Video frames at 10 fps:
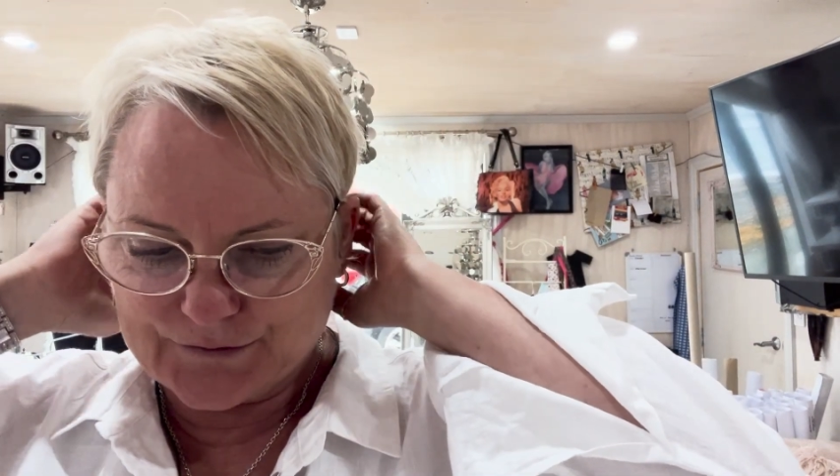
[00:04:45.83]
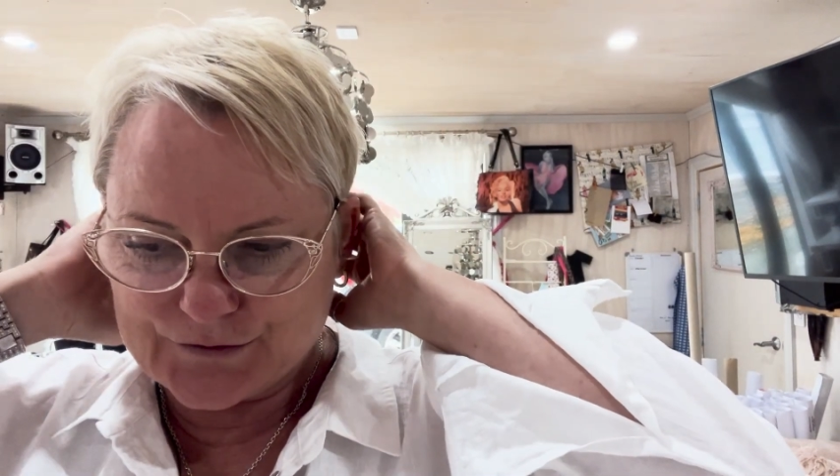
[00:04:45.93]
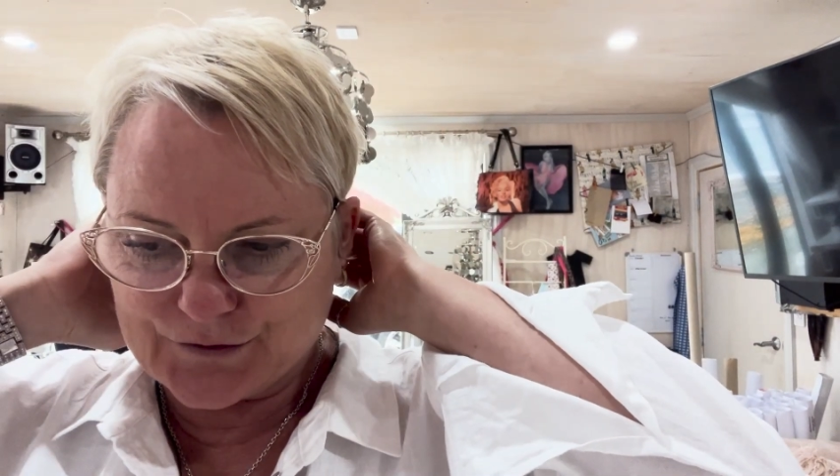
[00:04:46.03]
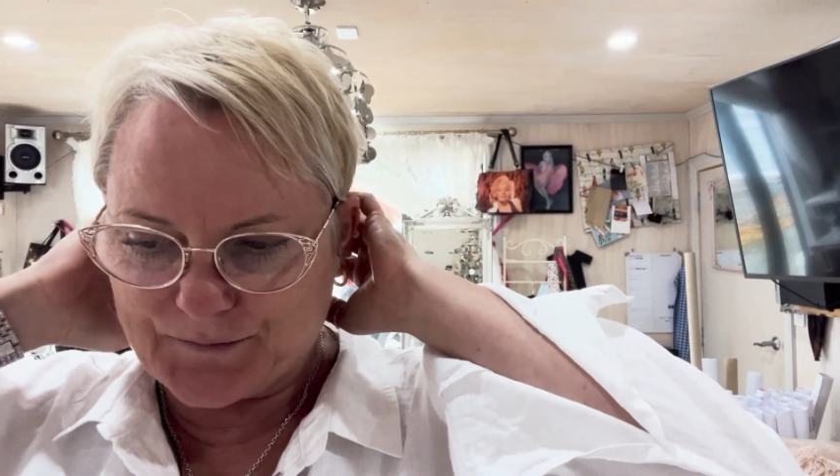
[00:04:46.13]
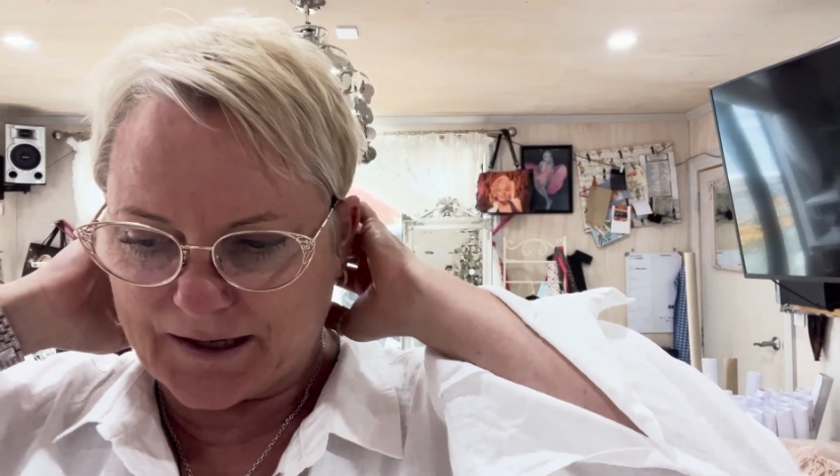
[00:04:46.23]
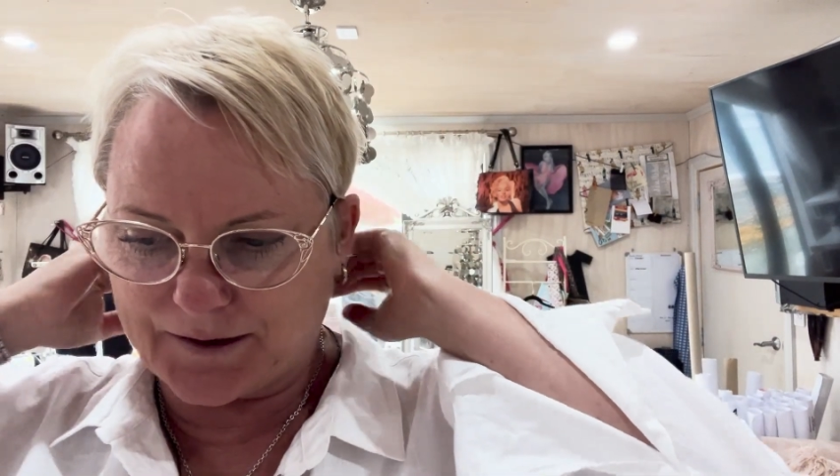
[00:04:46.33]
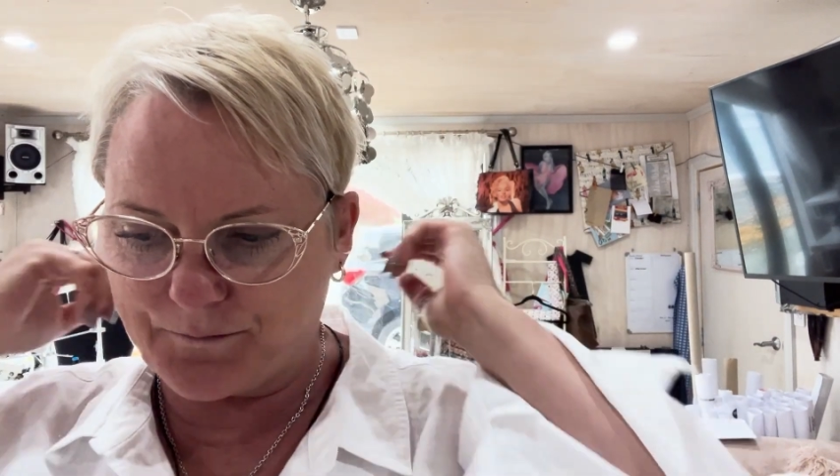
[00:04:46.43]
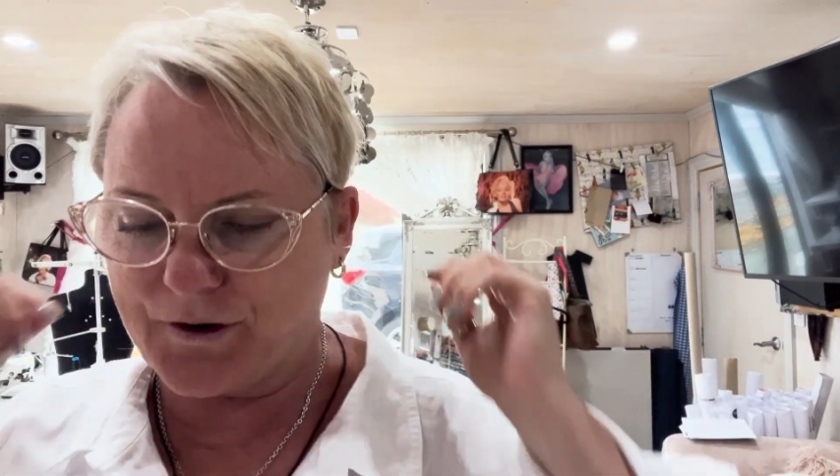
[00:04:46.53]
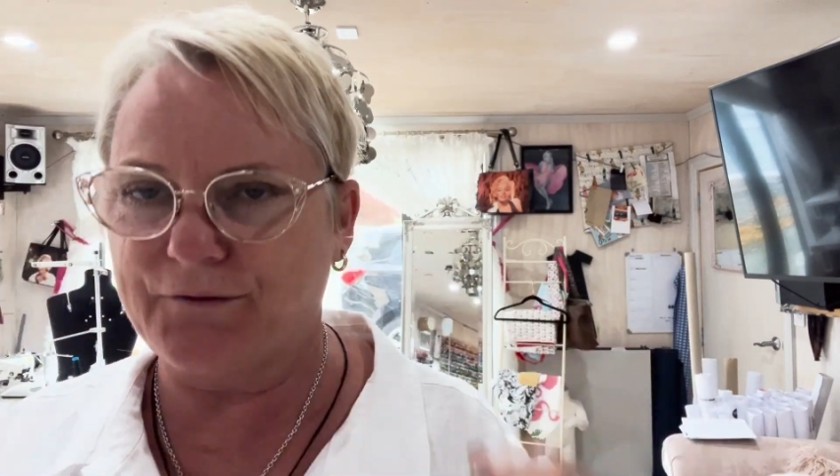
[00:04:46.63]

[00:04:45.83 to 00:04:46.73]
to make my